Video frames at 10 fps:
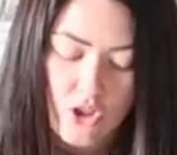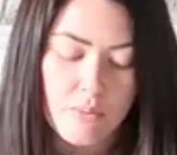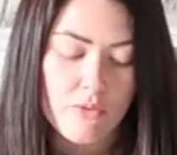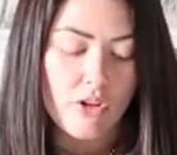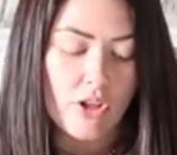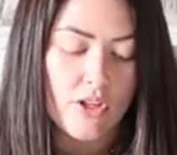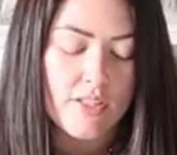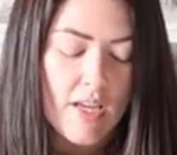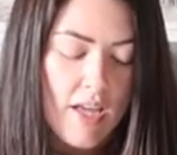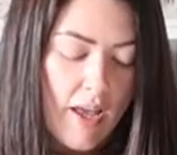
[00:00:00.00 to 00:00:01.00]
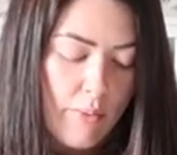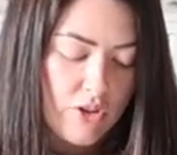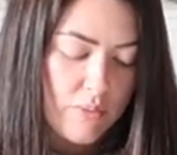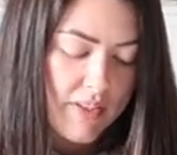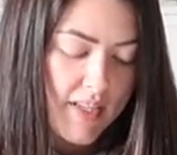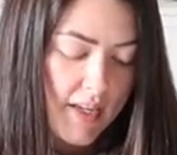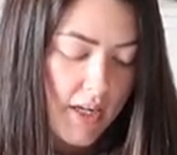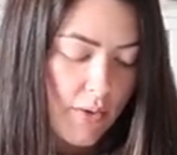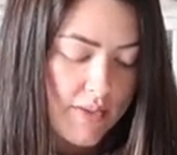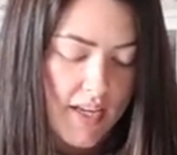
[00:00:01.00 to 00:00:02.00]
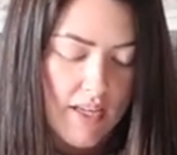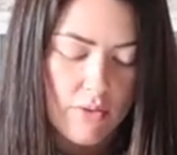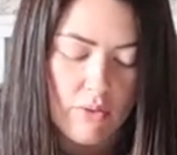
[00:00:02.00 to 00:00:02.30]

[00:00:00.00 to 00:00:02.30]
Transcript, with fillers: she's been really good. We've just been taking her outside.